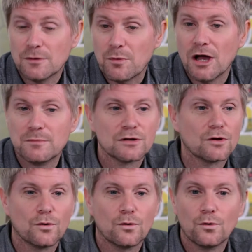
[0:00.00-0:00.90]
the
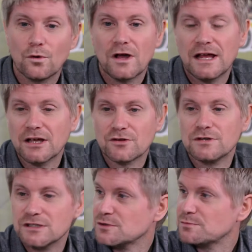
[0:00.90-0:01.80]
Bible or any other
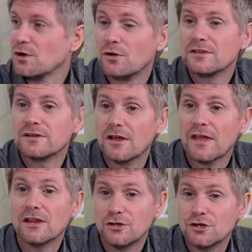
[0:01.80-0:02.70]
religious book or anything like
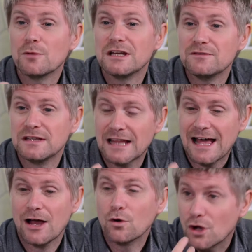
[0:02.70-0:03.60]
that, you don't believe in
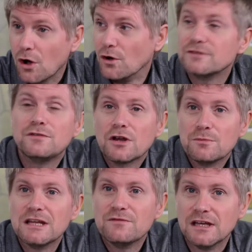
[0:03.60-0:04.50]
that or God, if you don't
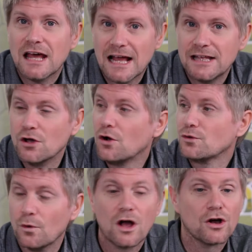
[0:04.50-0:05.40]
believe in a God
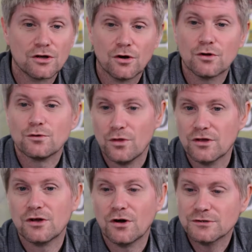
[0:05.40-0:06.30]
or a God or
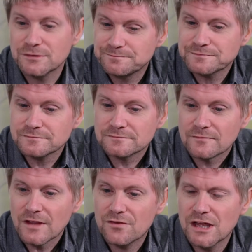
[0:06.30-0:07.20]
the God,
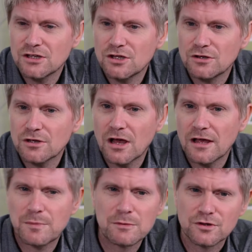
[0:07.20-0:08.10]
then
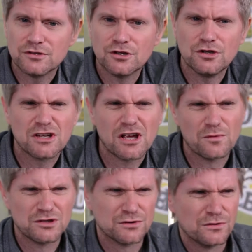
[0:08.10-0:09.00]
people that do, you'd go,
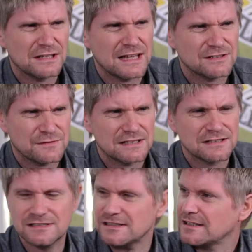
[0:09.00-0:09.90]
well, surely that's
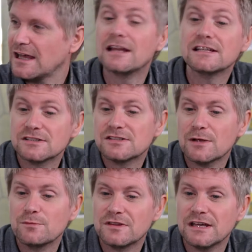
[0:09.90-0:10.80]
fantasy. And it's the
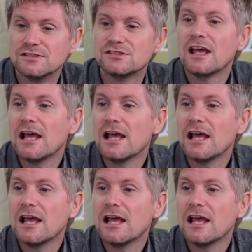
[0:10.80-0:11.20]
same with this.